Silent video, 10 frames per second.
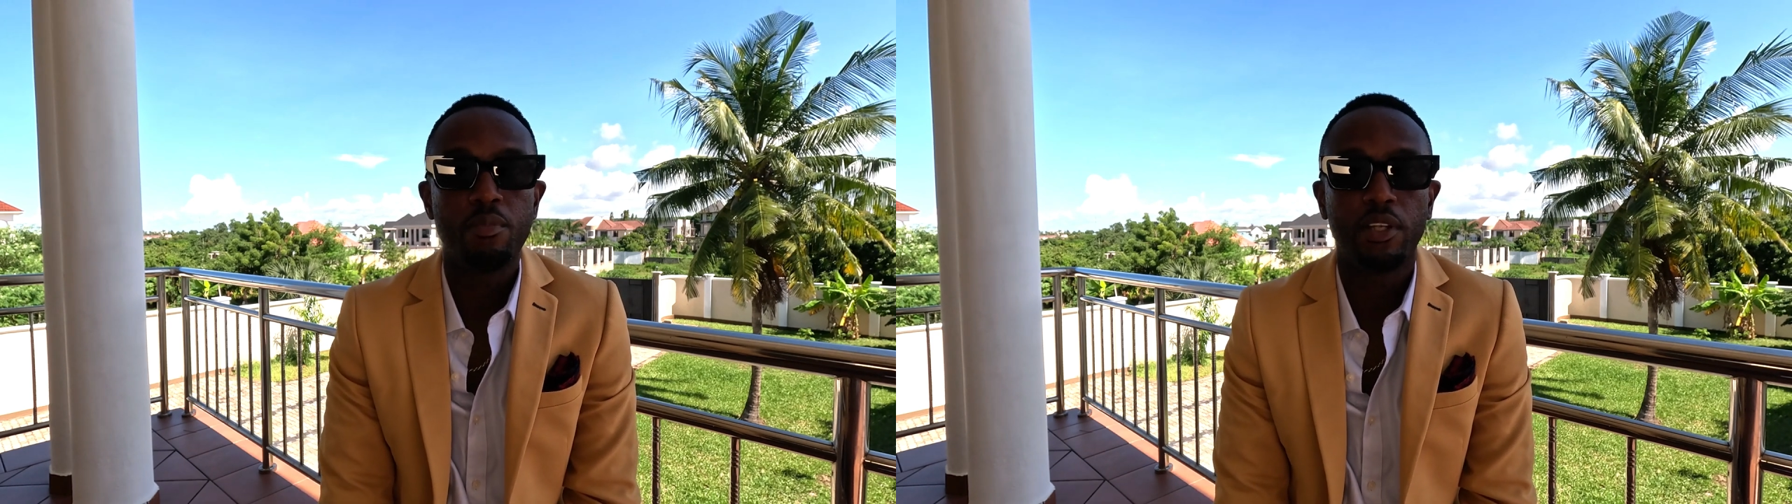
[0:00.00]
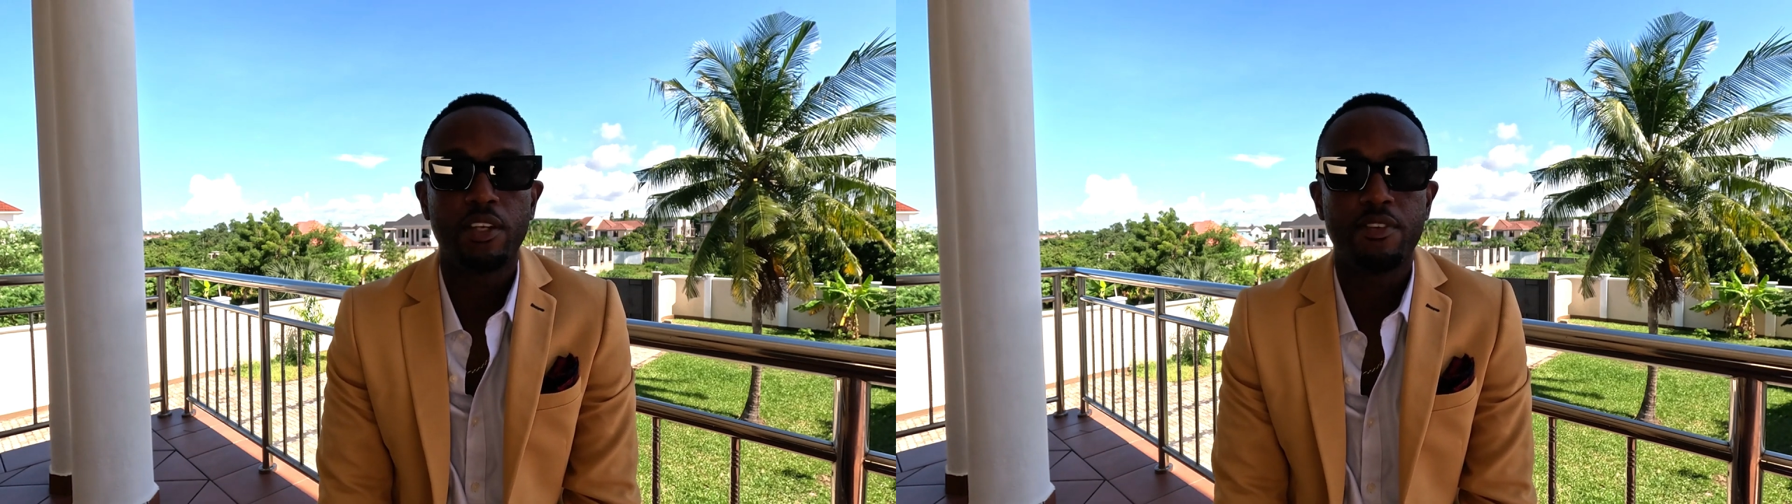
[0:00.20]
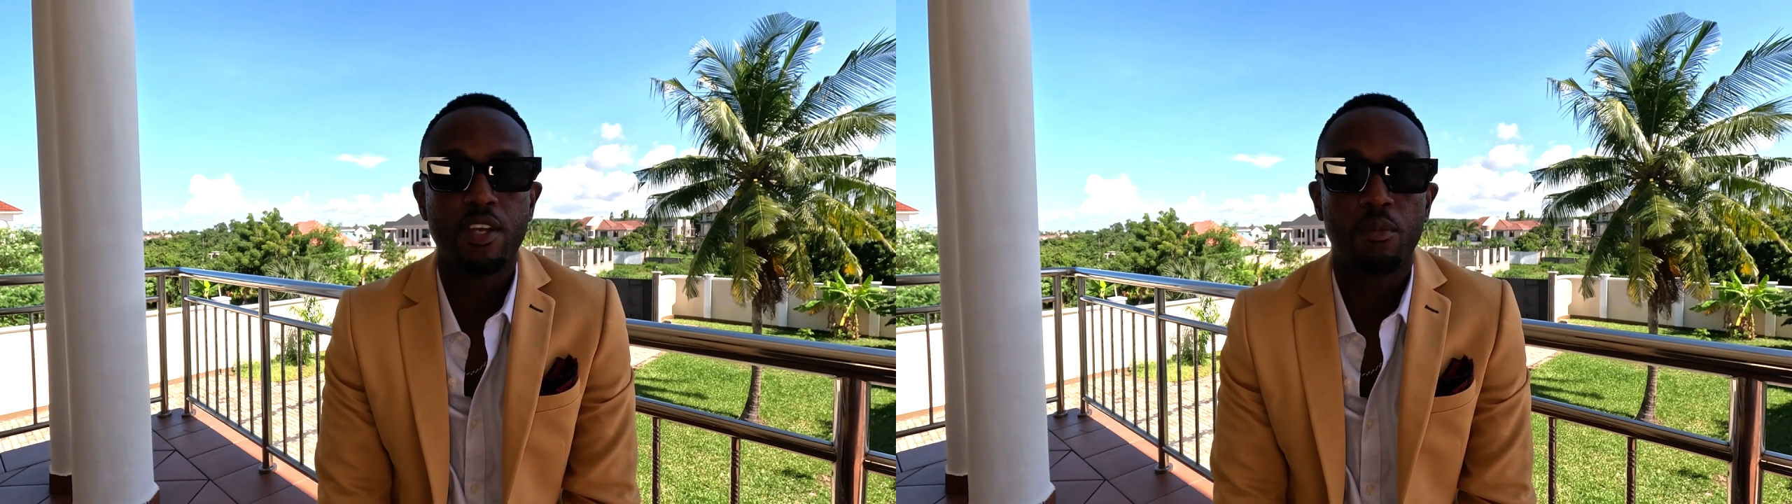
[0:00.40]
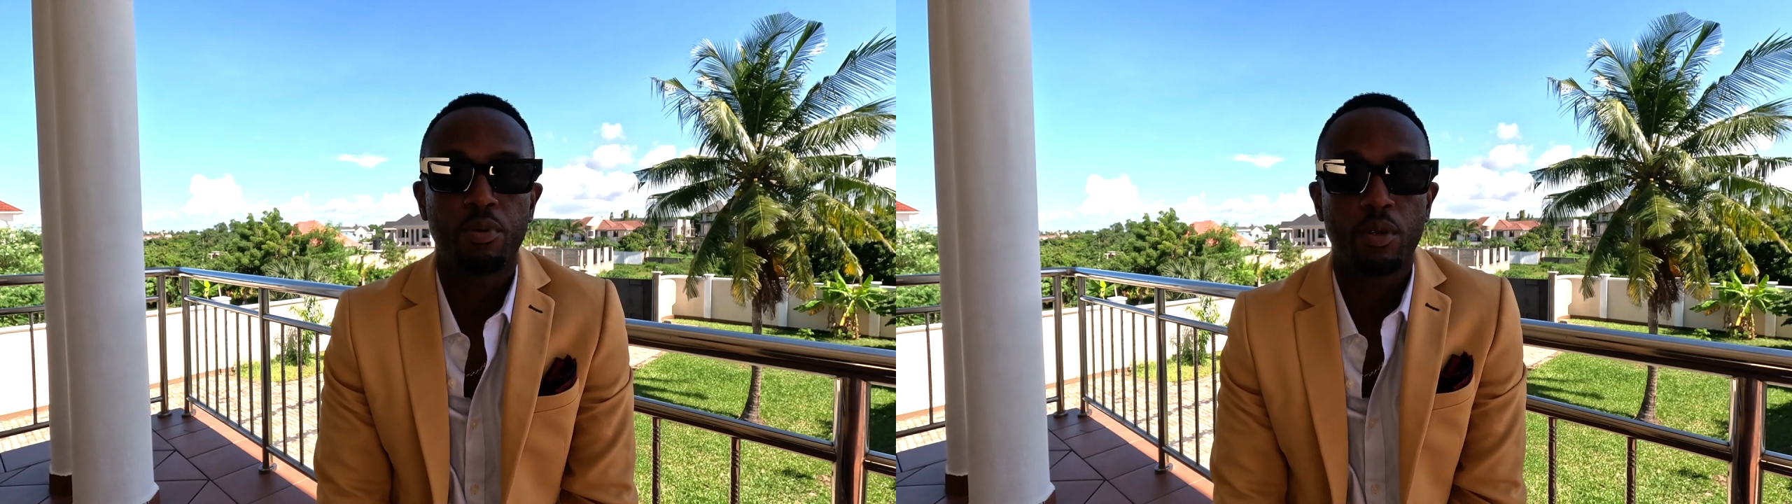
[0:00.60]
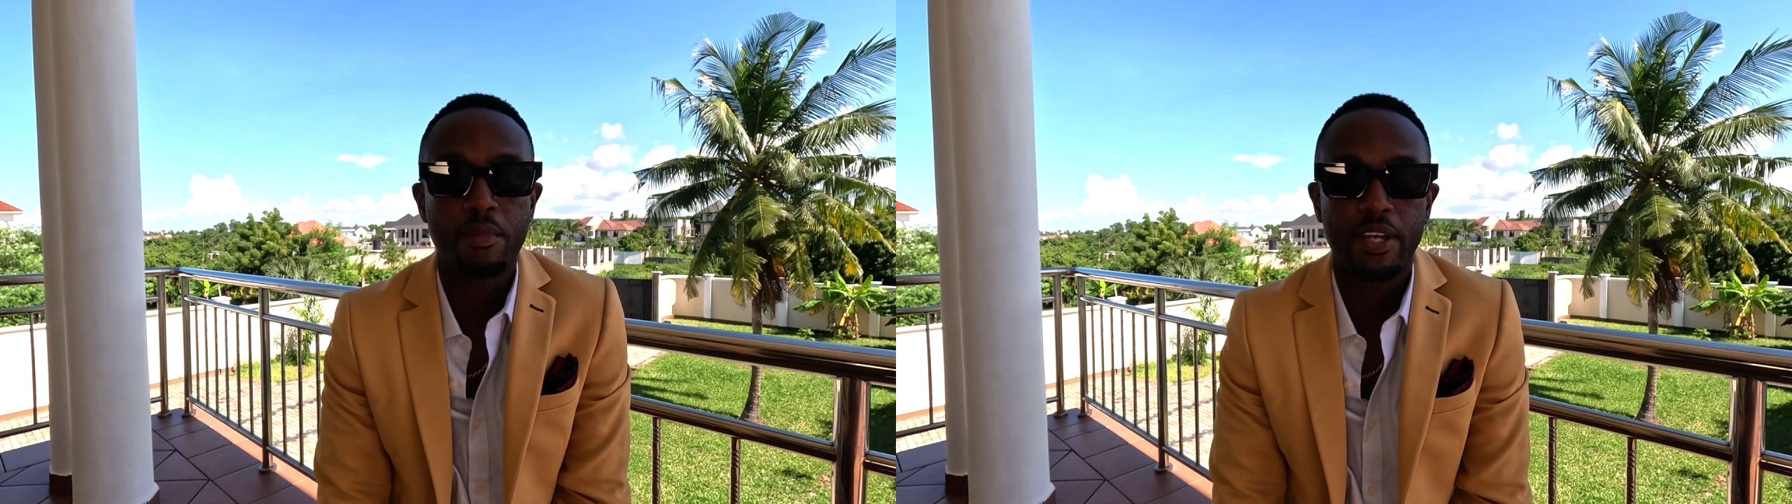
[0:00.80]
believe here at
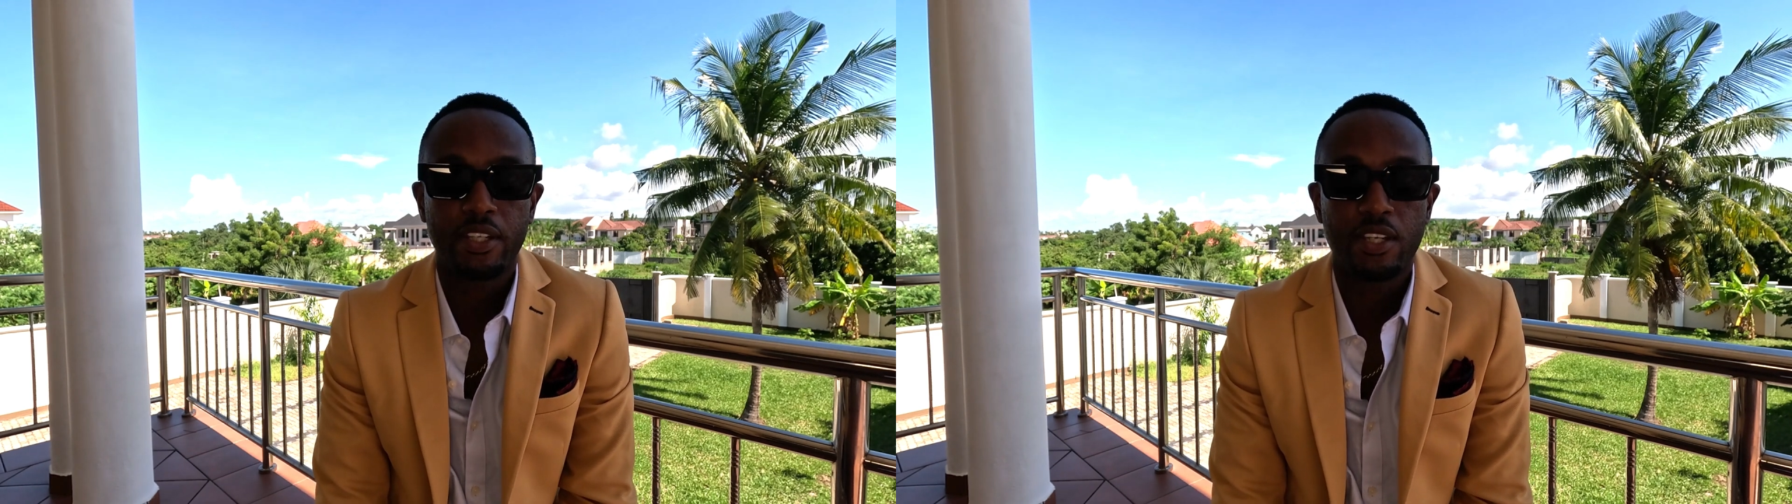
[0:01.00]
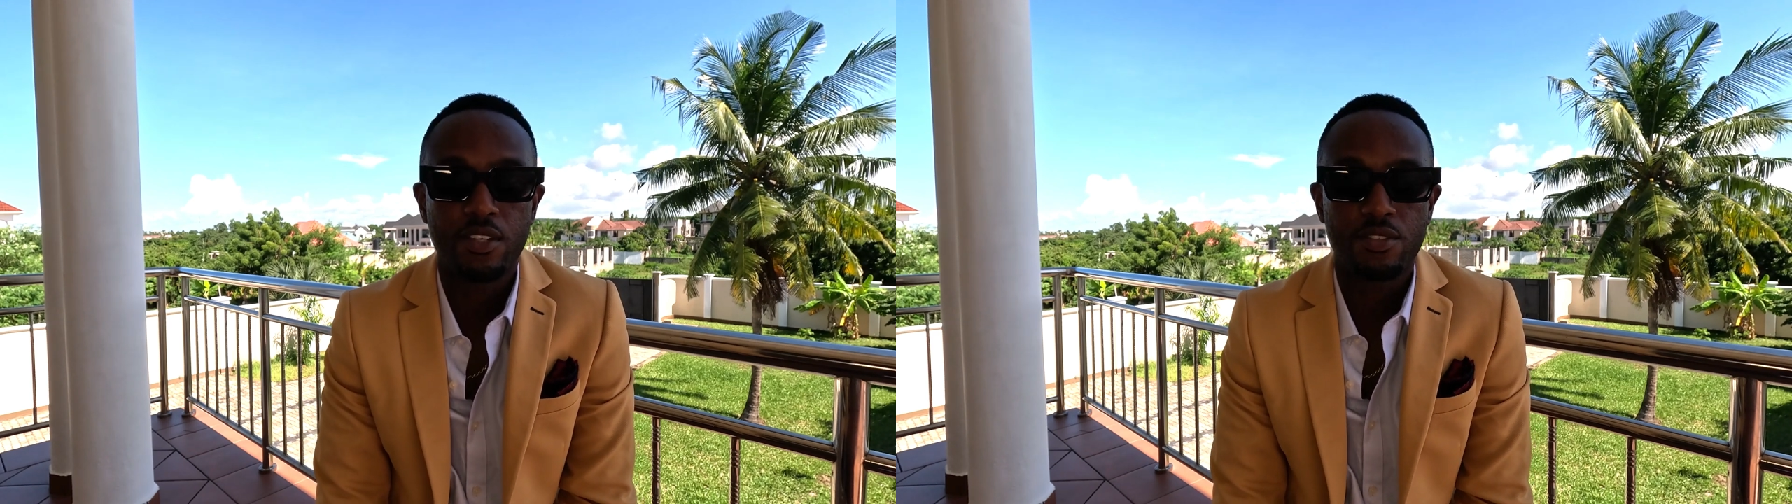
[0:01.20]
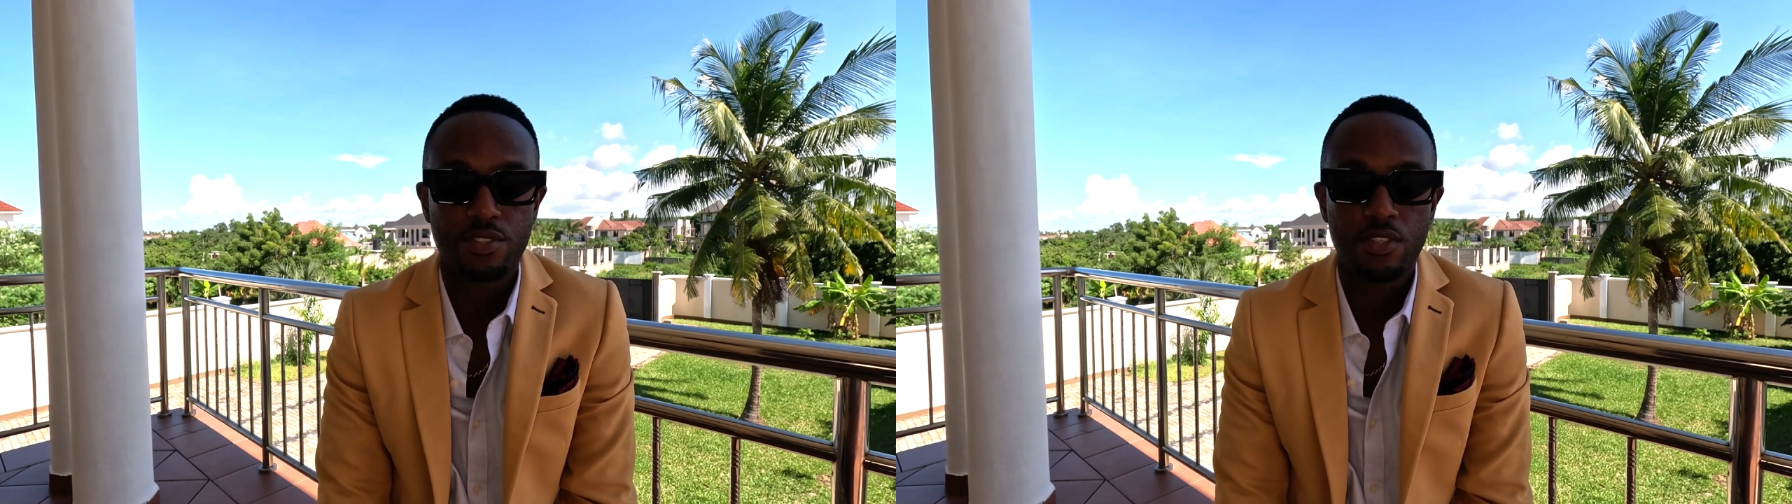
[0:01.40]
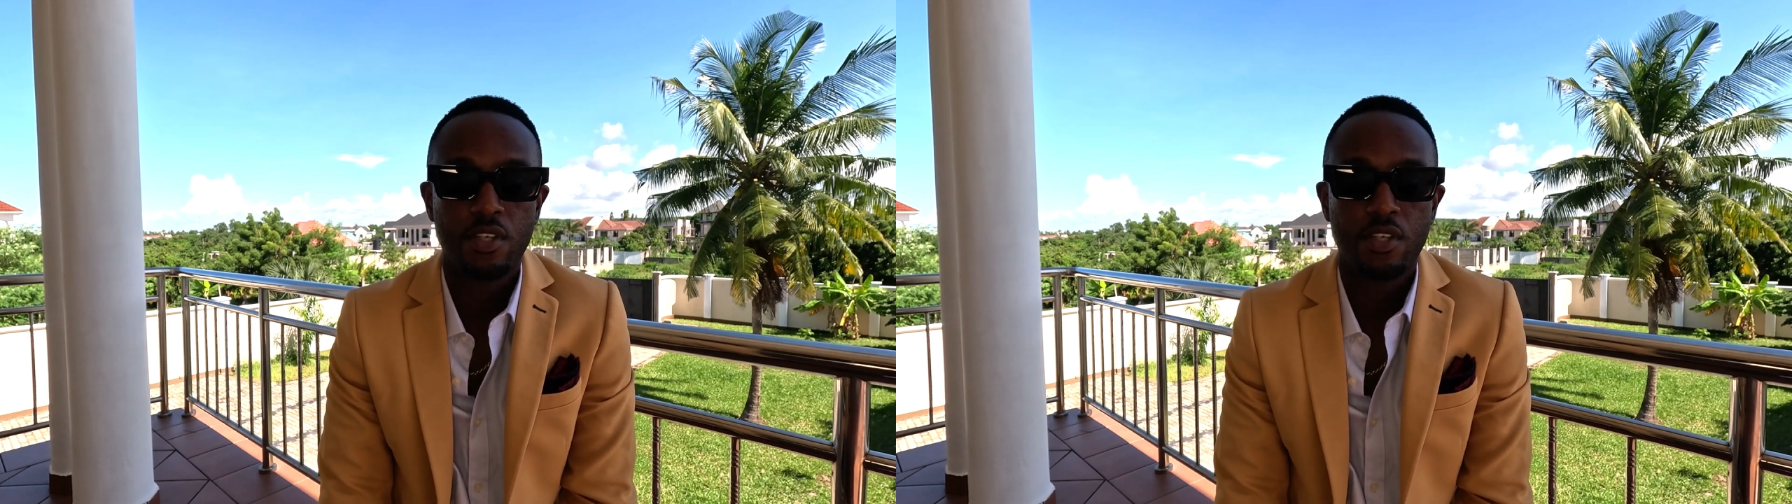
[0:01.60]
Programmatic Kings